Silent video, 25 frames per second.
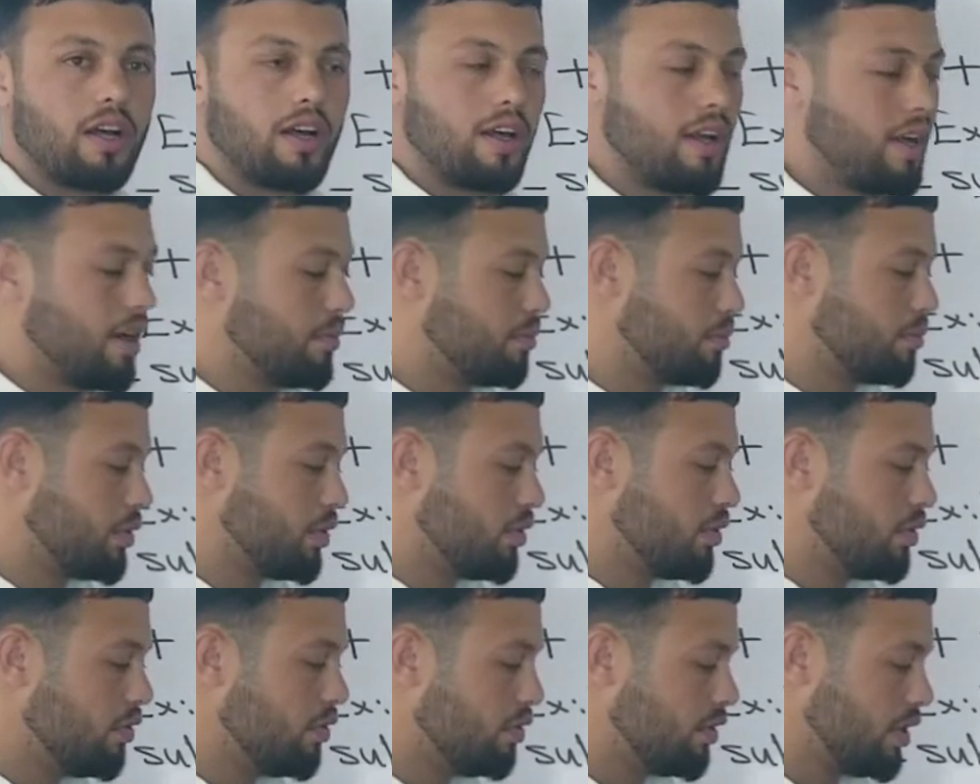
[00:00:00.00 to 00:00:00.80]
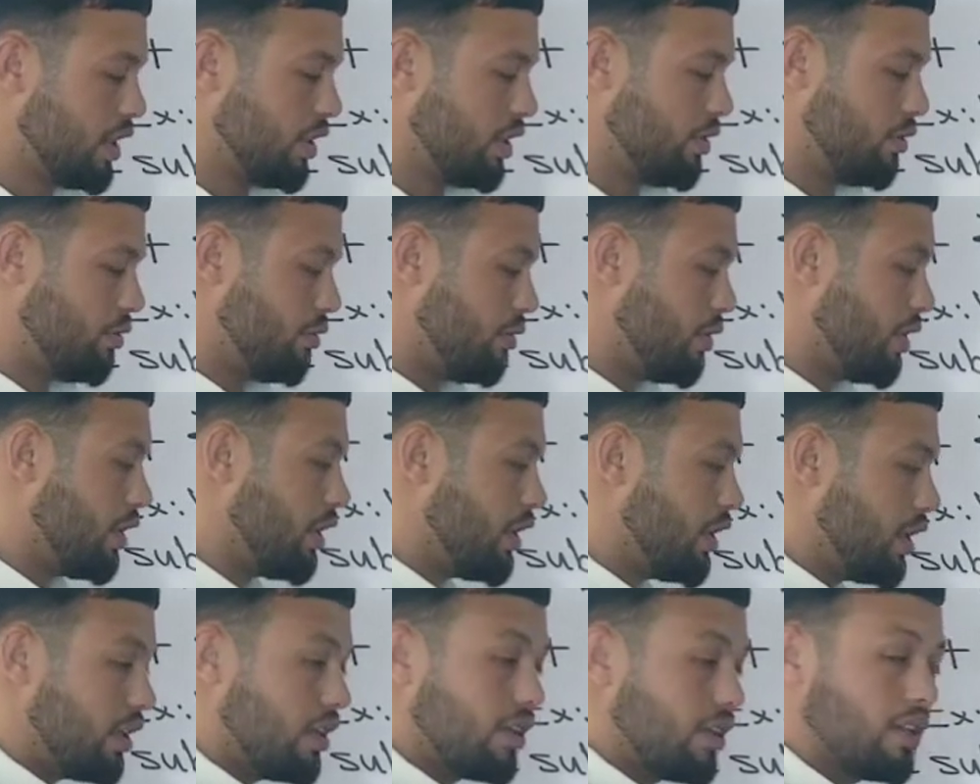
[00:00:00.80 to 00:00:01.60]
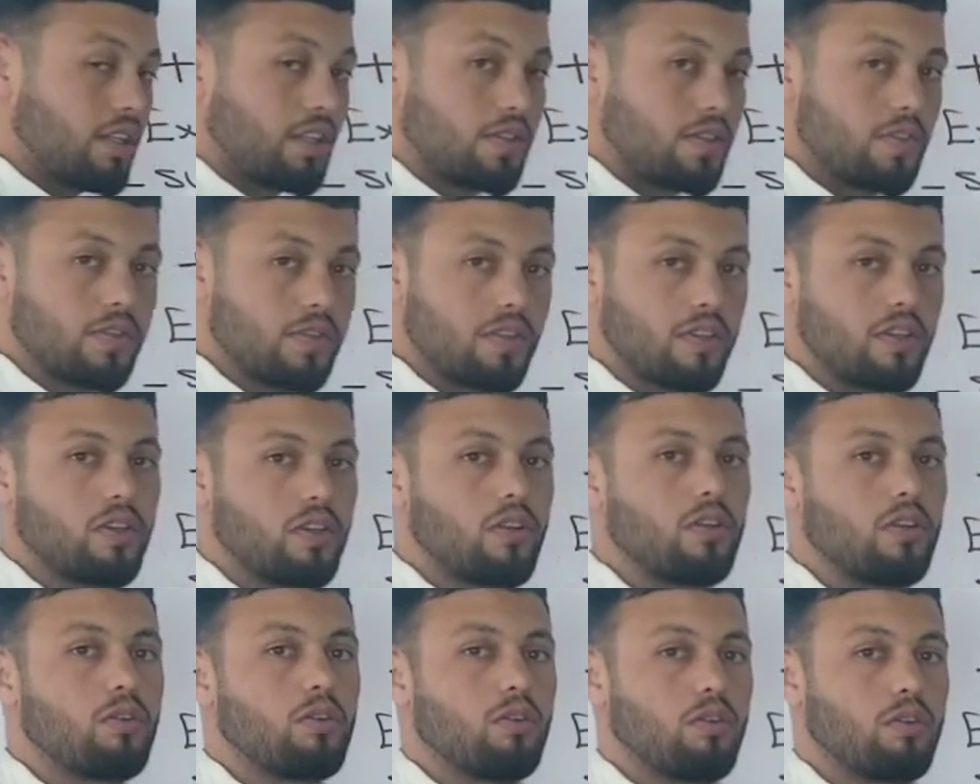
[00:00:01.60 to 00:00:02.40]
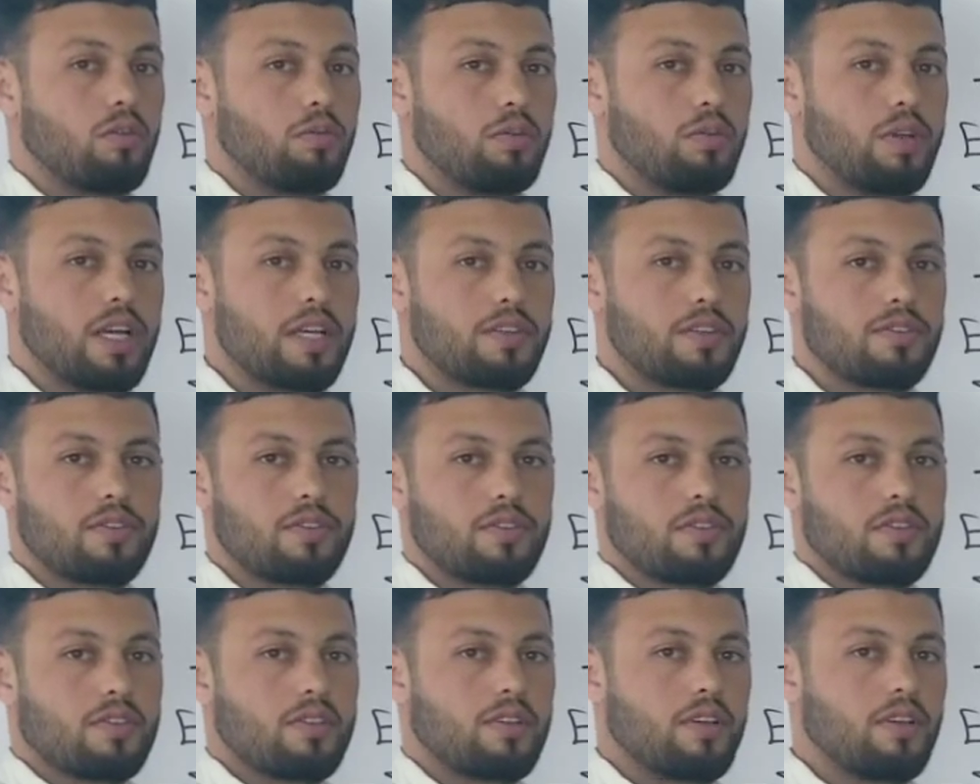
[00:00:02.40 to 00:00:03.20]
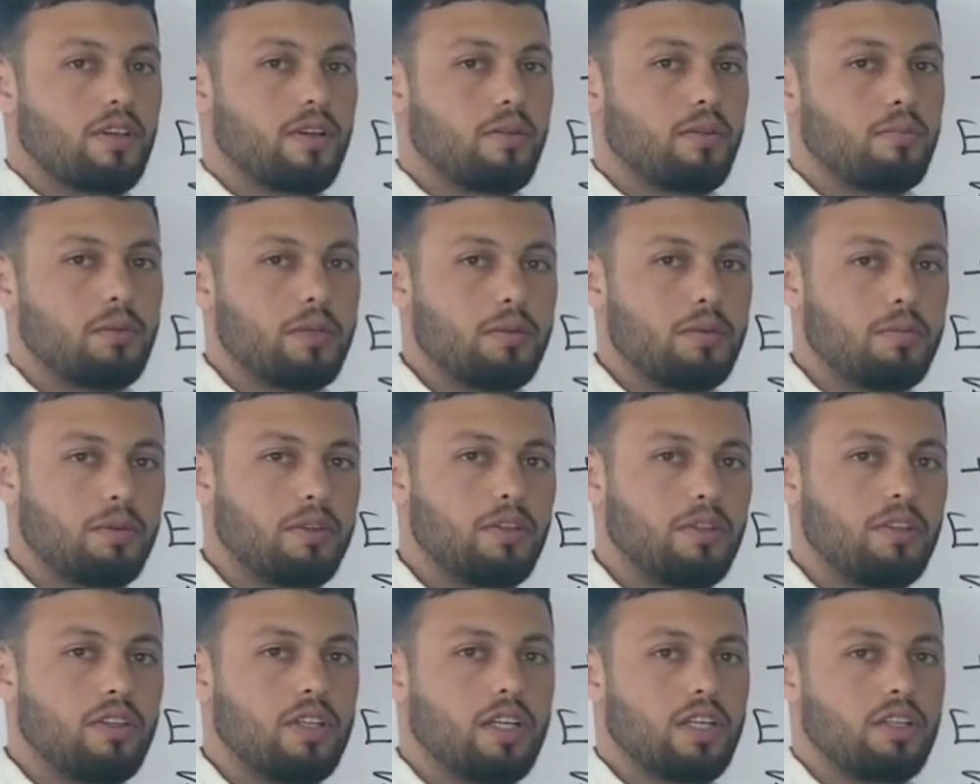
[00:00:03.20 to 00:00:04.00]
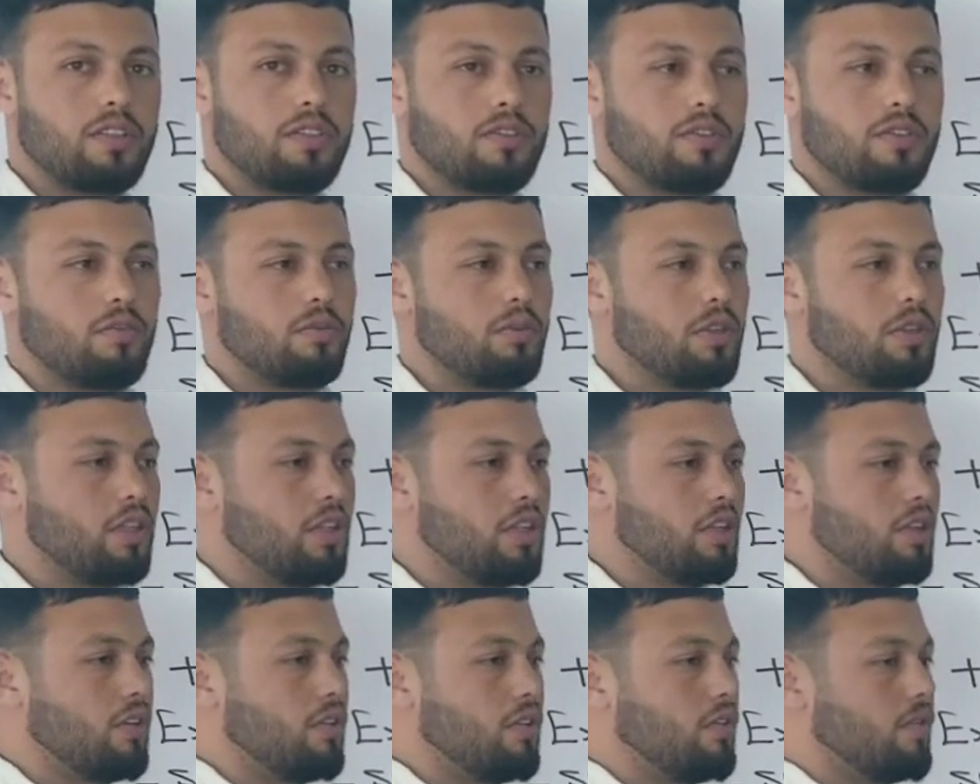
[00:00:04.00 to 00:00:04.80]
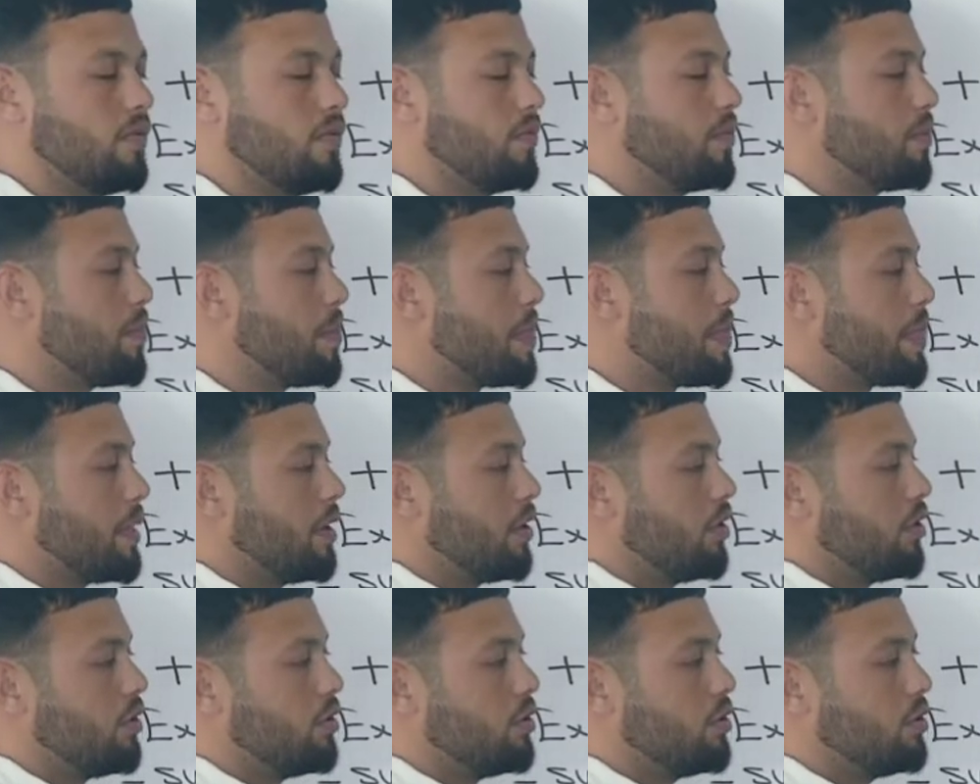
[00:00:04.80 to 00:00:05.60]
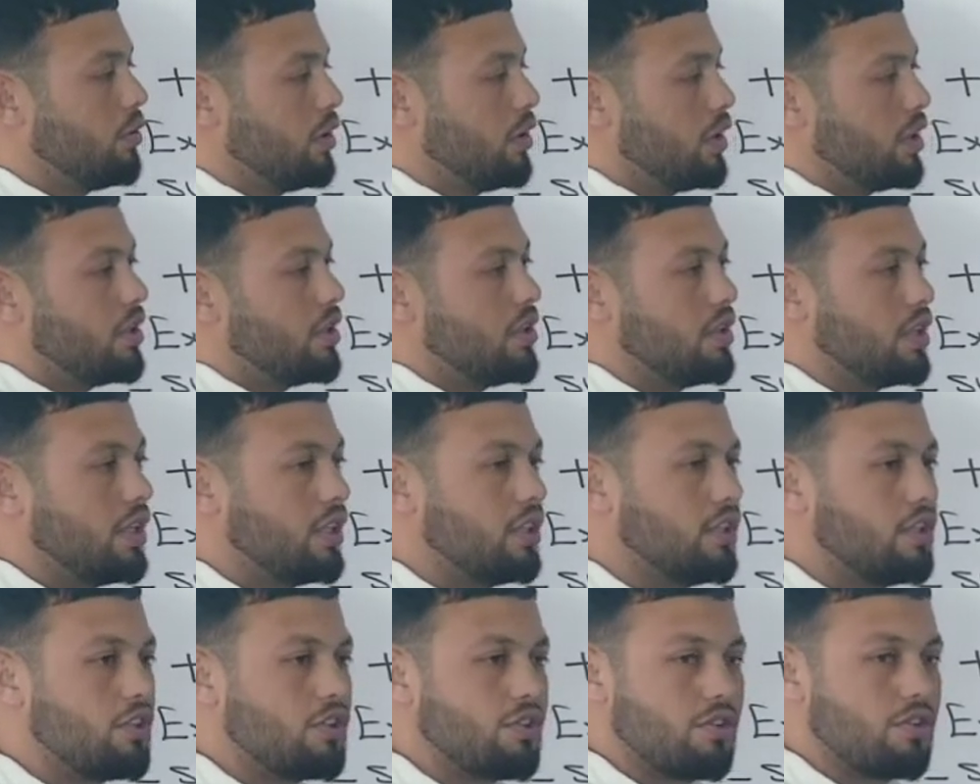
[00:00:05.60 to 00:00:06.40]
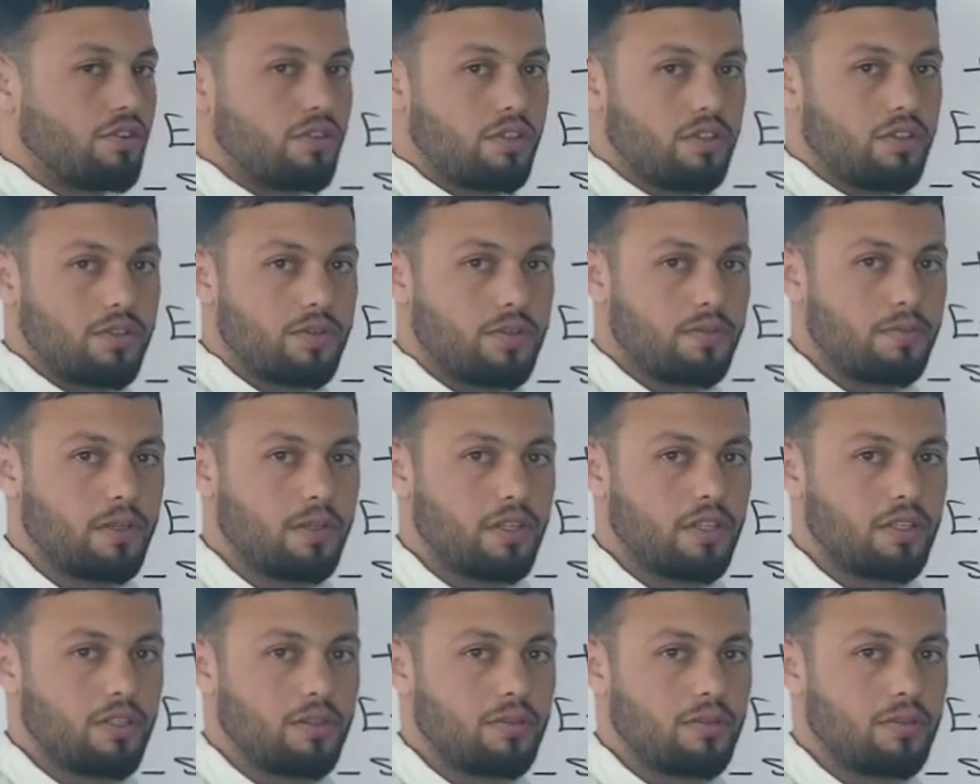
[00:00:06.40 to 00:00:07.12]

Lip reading: approve that we learned this, or we ask people that when you learned English, you should speak it.